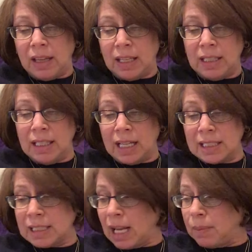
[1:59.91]
They did not
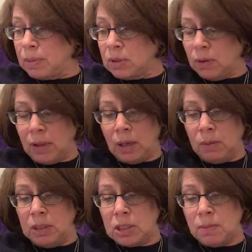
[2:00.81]
stop until they
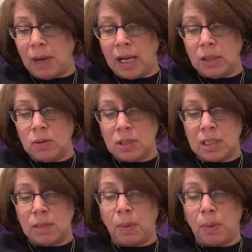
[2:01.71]
reached Mongoose's